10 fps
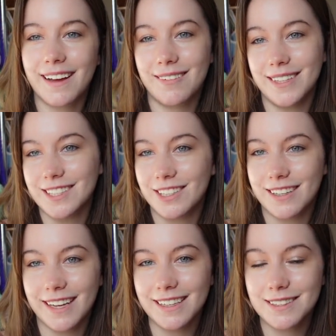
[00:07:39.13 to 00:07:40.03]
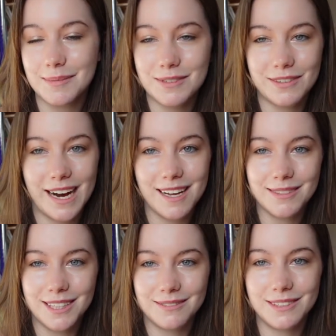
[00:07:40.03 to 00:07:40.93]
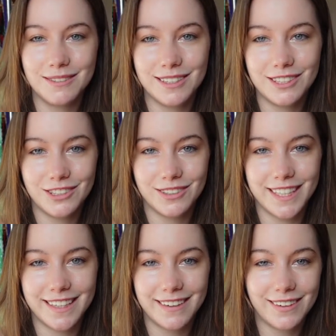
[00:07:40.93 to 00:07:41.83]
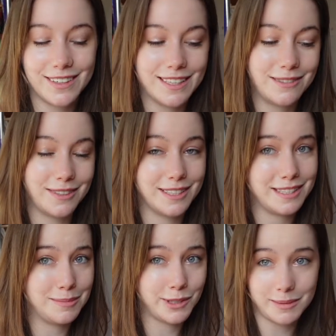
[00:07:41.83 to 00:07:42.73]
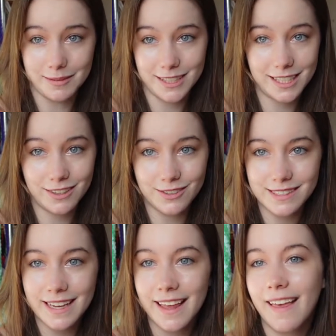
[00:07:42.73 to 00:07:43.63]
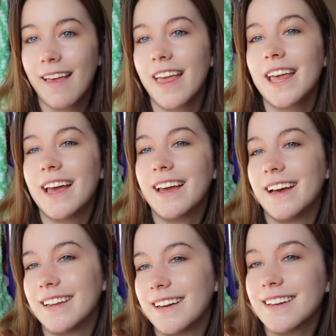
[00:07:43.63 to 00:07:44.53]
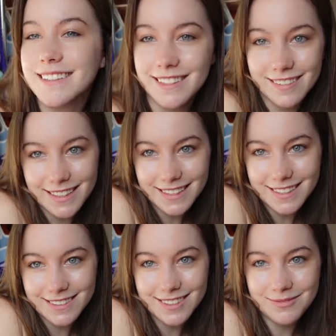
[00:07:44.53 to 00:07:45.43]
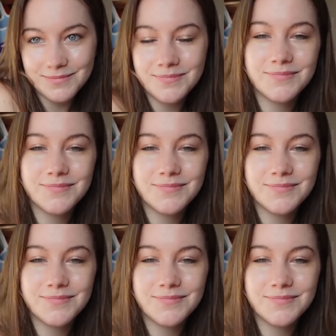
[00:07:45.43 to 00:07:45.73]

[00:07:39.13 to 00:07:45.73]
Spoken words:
Make sure to like and subscribe if you enjoyed it or want to see more of my videos. And I'll see you in the next one.